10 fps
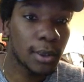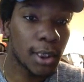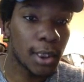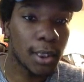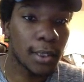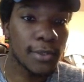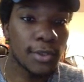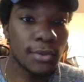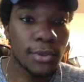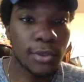Uh,
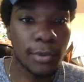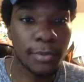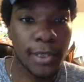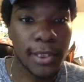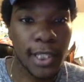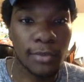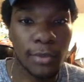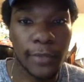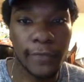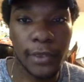Zeus would possess
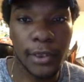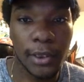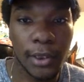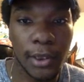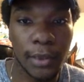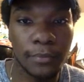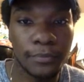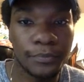one if he could.